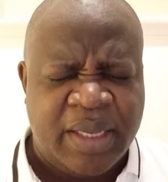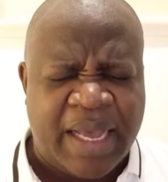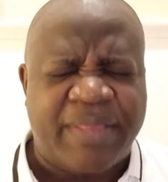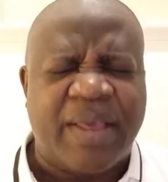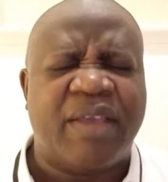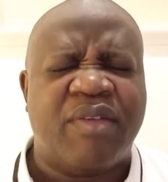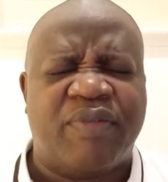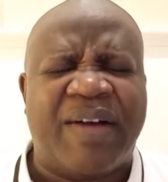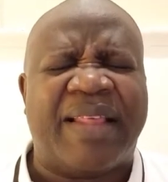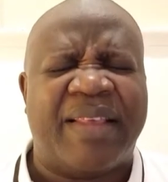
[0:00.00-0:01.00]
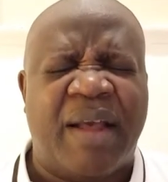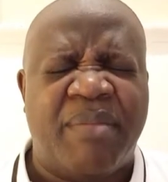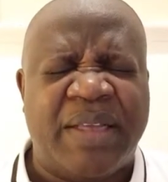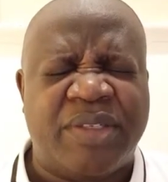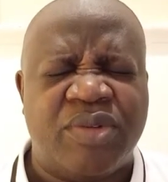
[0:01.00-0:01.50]
I thank you, Father, and I
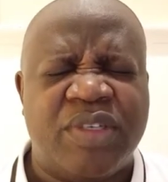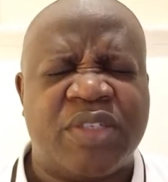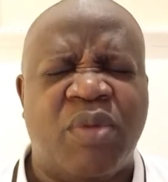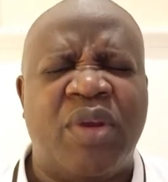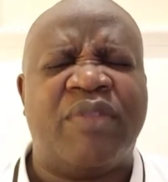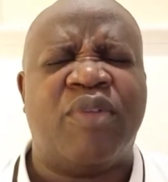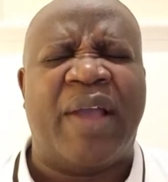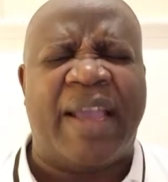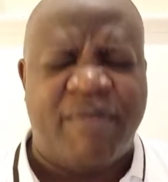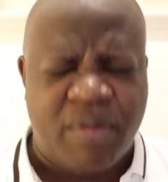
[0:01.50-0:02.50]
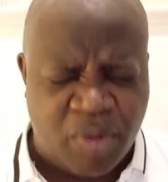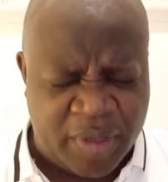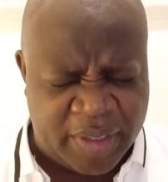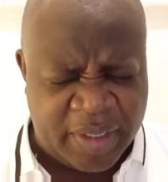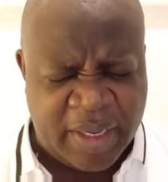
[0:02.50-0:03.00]
bless you this morning for everybody.